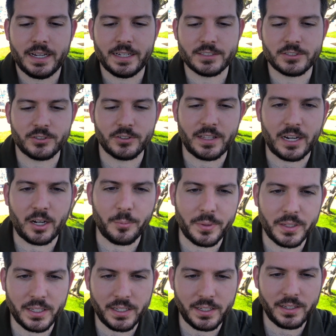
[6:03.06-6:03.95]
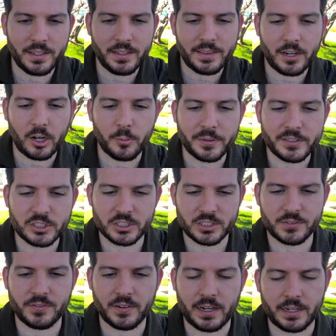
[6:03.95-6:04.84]
uh, so that'll be that'll be
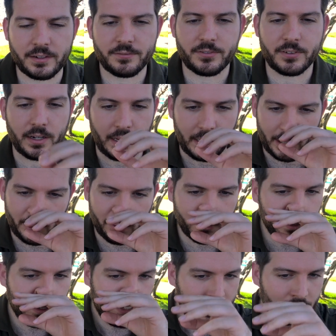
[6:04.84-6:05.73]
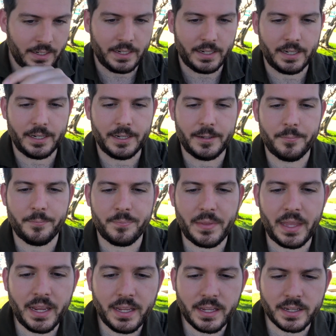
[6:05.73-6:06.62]
just fine for now. Um,
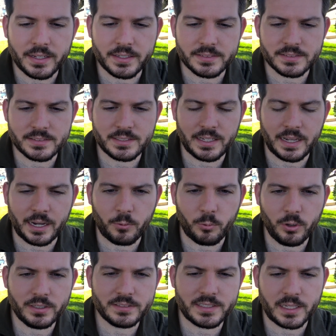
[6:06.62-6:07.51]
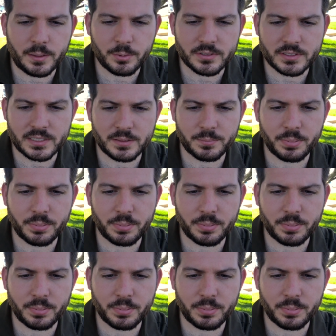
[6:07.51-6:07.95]
and I was able to